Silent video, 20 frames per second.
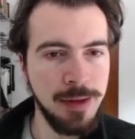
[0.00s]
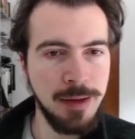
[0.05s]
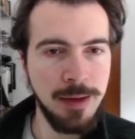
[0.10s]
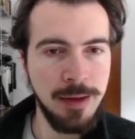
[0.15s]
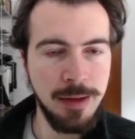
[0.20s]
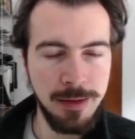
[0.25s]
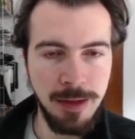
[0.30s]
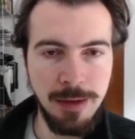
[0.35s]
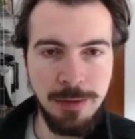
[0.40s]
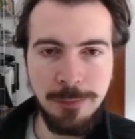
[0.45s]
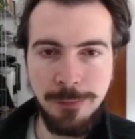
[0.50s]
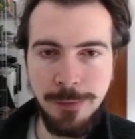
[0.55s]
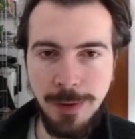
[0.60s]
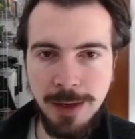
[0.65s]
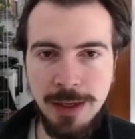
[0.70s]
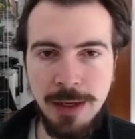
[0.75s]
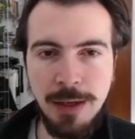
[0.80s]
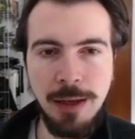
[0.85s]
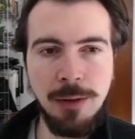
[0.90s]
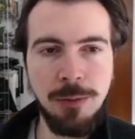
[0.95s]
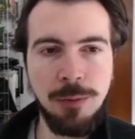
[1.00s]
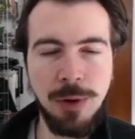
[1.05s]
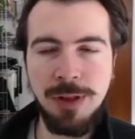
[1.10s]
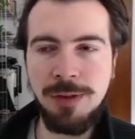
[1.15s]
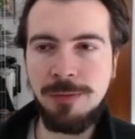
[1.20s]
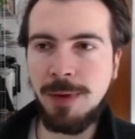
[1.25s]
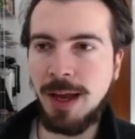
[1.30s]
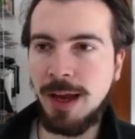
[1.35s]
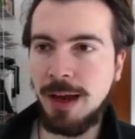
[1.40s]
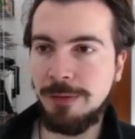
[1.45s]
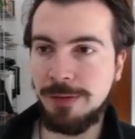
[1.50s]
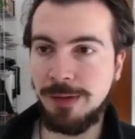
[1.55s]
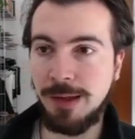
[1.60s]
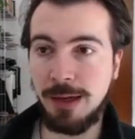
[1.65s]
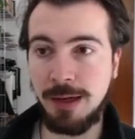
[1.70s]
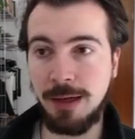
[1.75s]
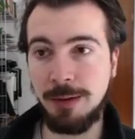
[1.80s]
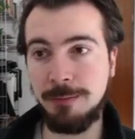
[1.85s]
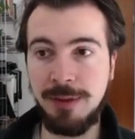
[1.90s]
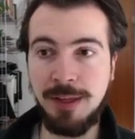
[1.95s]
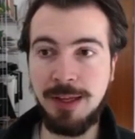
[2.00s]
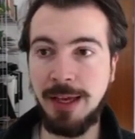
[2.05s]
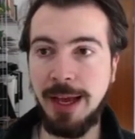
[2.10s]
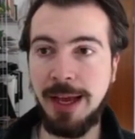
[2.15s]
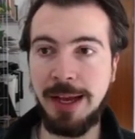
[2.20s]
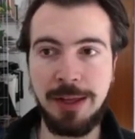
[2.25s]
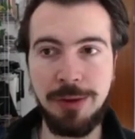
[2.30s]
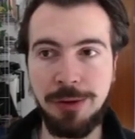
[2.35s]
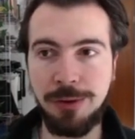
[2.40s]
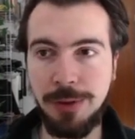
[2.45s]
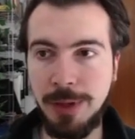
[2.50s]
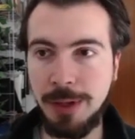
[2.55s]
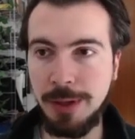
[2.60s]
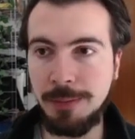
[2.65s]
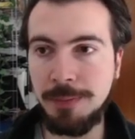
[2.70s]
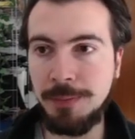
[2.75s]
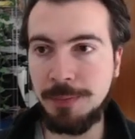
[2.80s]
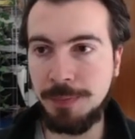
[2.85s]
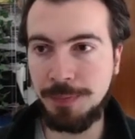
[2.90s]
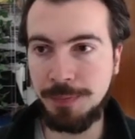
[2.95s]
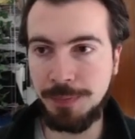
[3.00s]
Then finally, once we have set up the actual